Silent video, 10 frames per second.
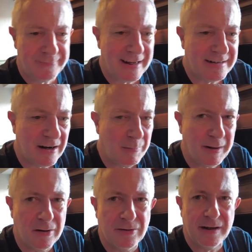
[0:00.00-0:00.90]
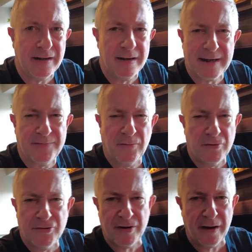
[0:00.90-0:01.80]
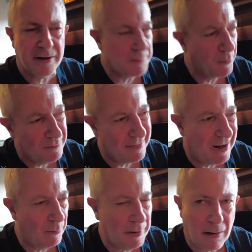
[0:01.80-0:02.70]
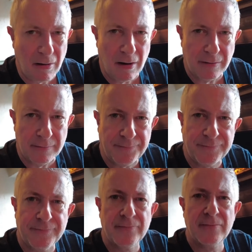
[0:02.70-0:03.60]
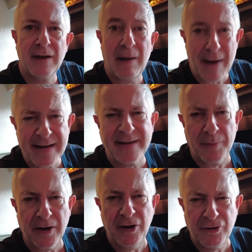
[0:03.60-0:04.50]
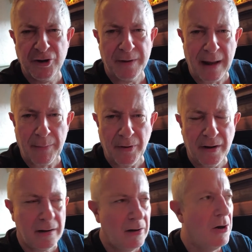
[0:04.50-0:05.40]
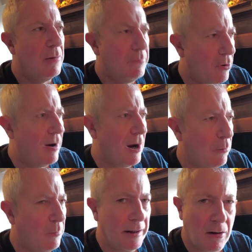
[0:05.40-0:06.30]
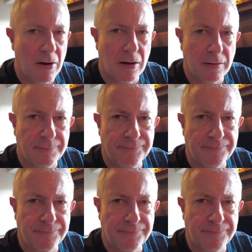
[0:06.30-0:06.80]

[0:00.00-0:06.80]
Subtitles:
that's going to be good in the next 400 years, but I'll be long gone. I might still be on YouTube at that point, but I will be long gone.